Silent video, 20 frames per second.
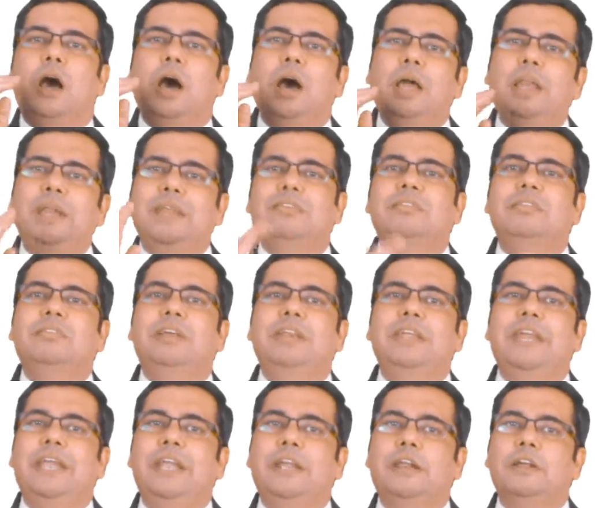
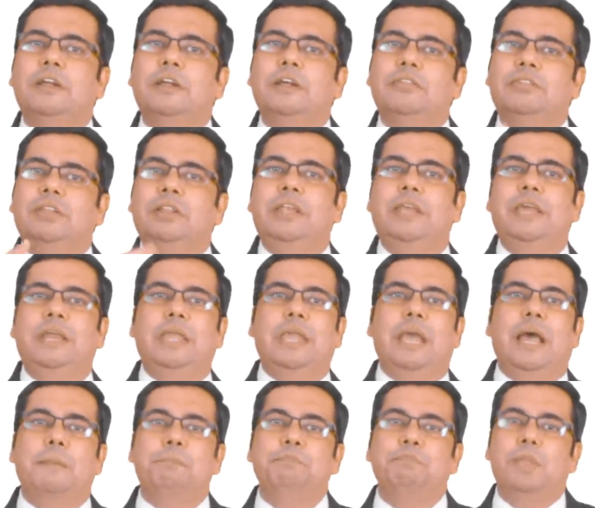unnecessary entrance in the
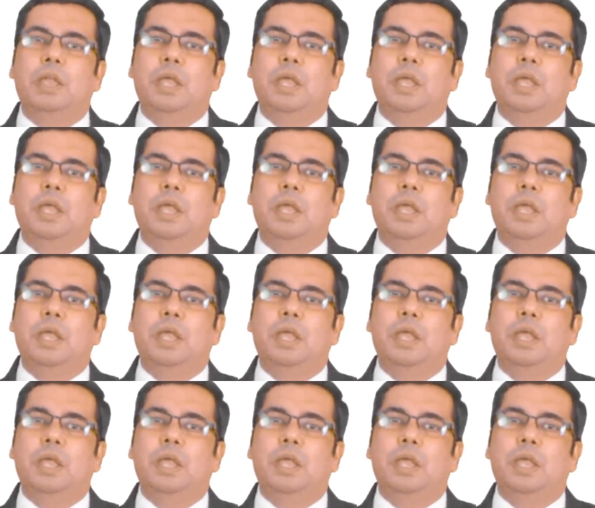area.